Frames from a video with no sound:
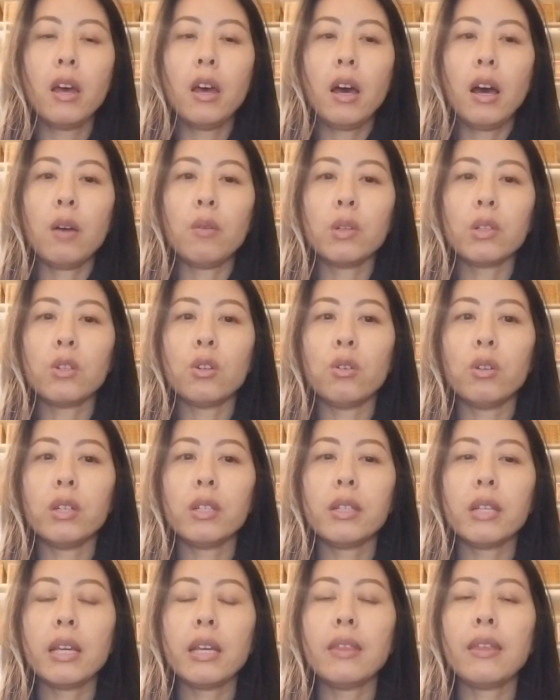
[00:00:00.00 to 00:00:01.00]
I was
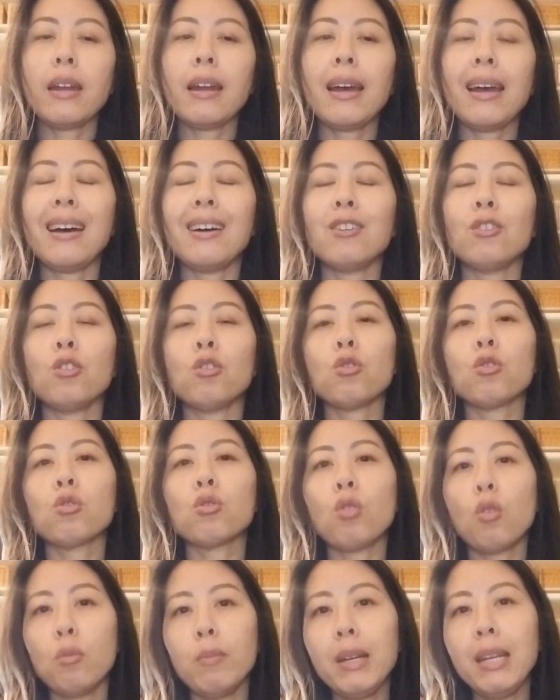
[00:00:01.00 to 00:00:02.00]
noticing that I had
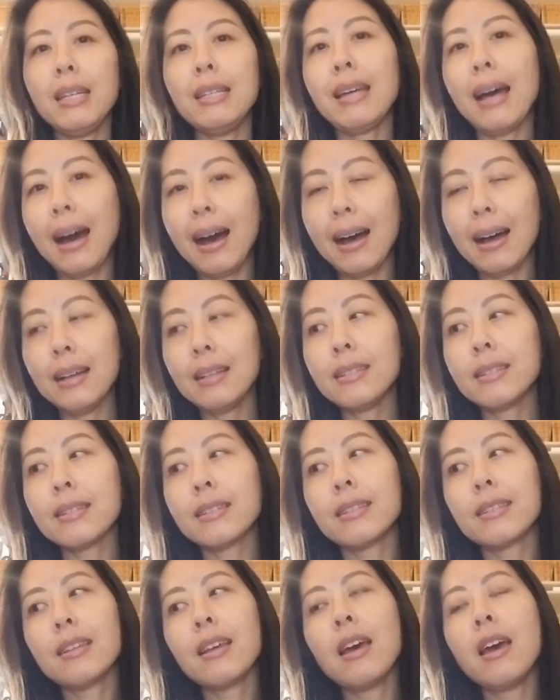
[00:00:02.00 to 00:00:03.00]
so many
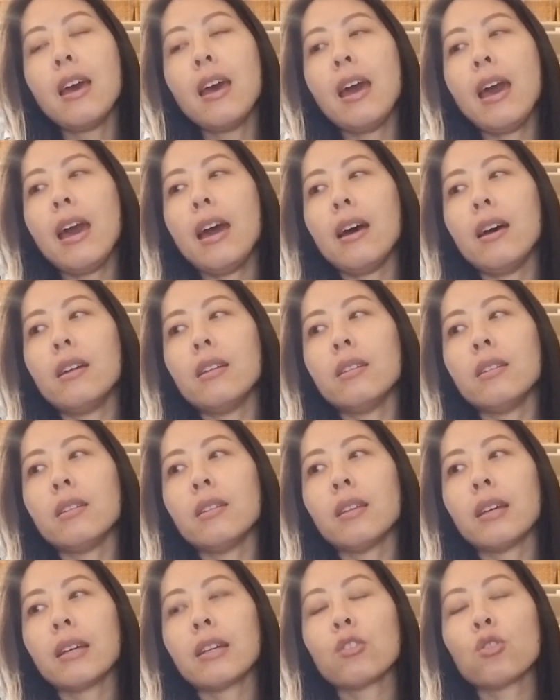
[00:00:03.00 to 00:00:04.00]
tasks and
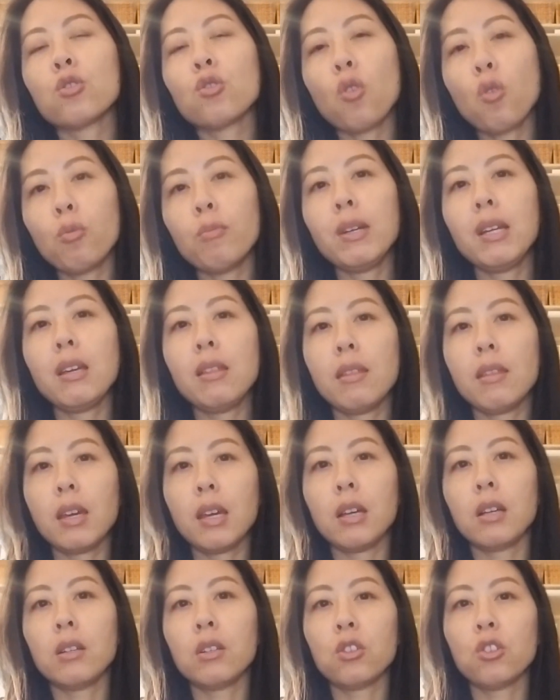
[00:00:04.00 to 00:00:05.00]
like so many
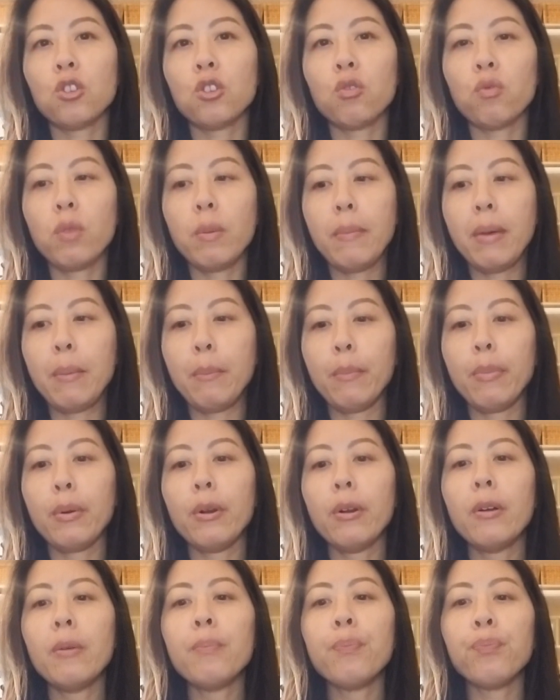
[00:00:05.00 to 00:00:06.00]
things to
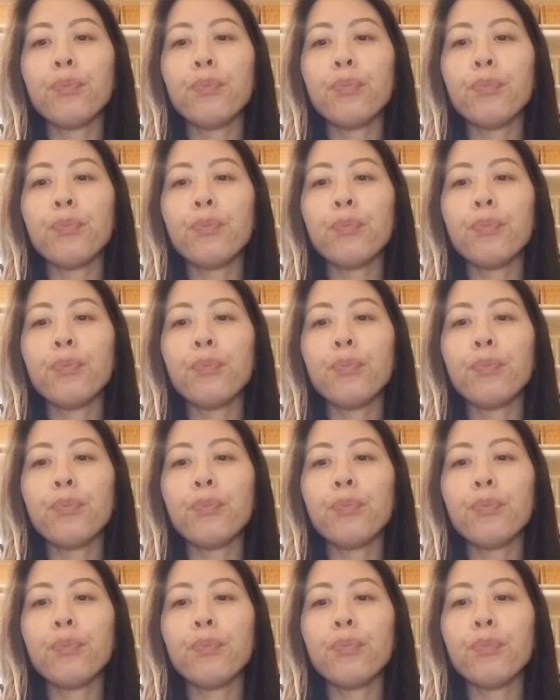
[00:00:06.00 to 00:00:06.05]
remember